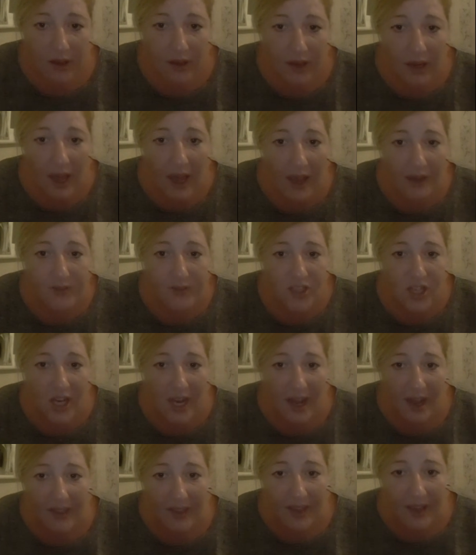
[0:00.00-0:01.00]
Live
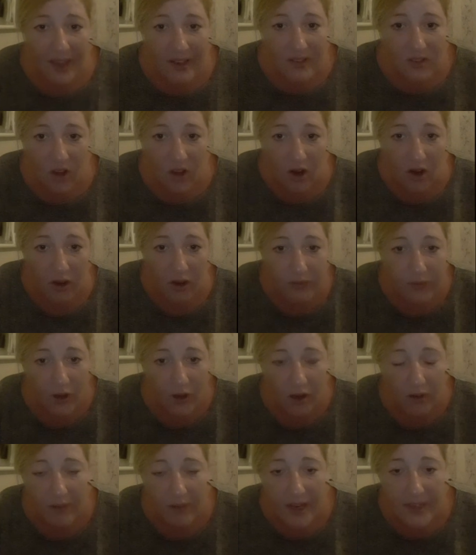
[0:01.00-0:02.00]
chat there's gone off
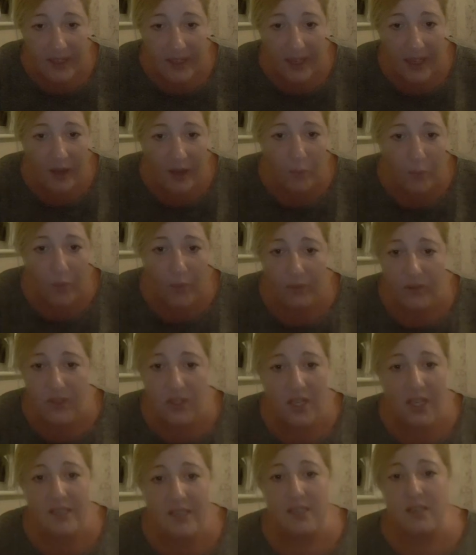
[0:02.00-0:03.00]
already. What,
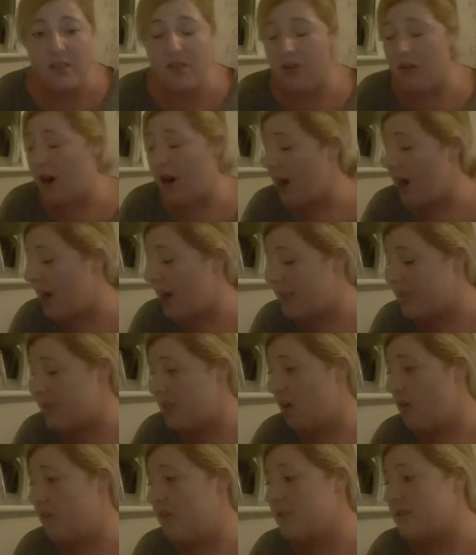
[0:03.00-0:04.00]
Jesus Christ,
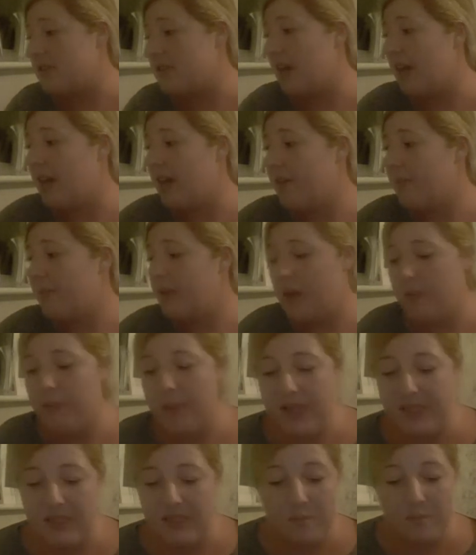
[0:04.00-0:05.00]
honestly. It
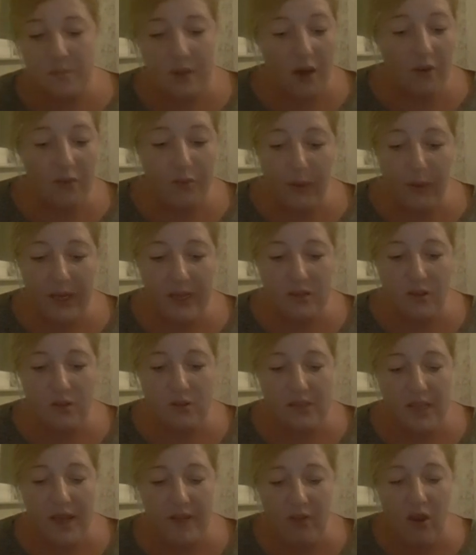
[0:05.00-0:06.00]
pisses me off when it
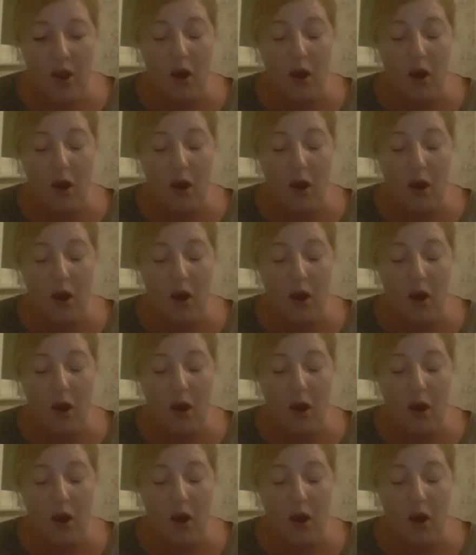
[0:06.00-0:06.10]
does that. The